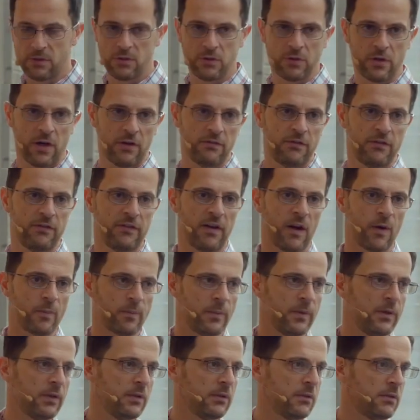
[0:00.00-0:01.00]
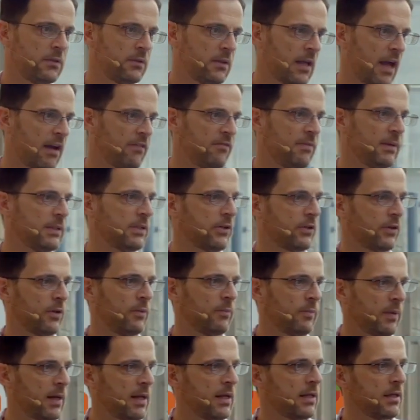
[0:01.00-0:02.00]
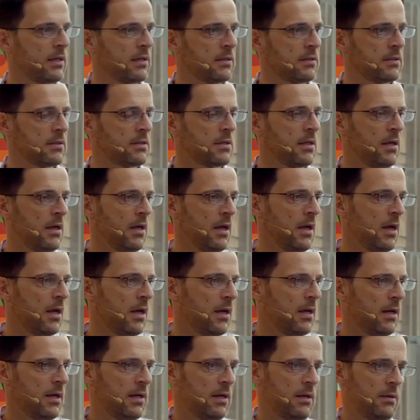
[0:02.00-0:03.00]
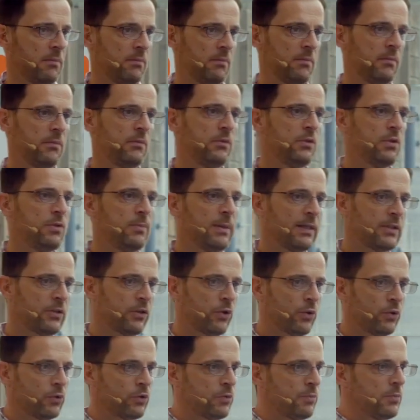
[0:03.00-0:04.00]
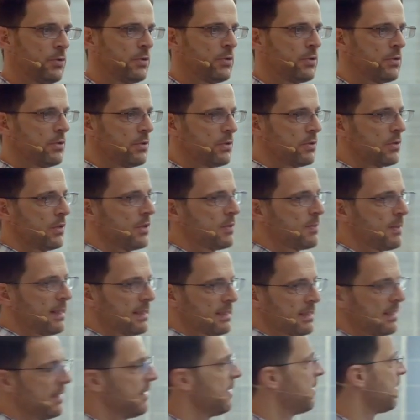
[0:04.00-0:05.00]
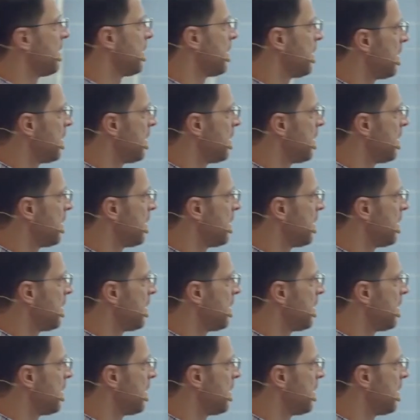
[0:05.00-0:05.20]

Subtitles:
to drive development, have better compliance, do better contributions. So it's basically, there